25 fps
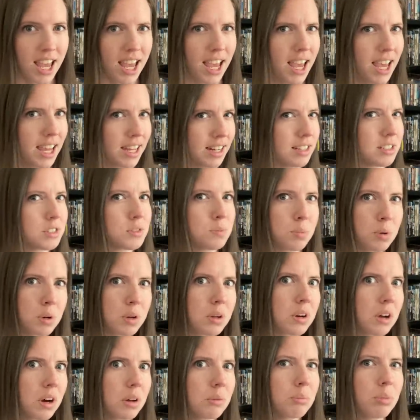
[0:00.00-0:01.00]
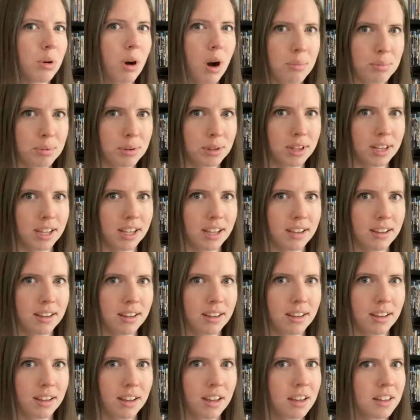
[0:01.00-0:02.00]
and it's put on properly,
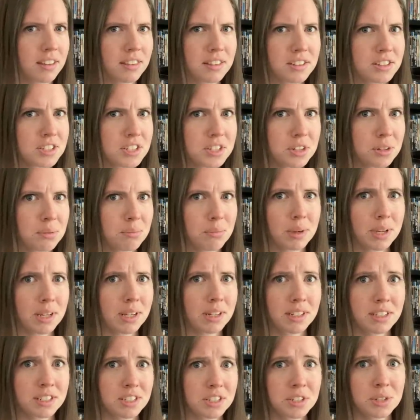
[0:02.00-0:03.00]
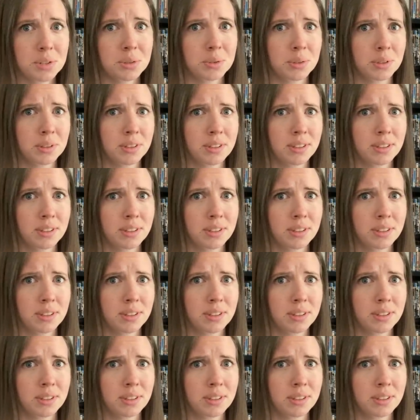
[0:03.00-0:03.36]
there shouldn't be an issue.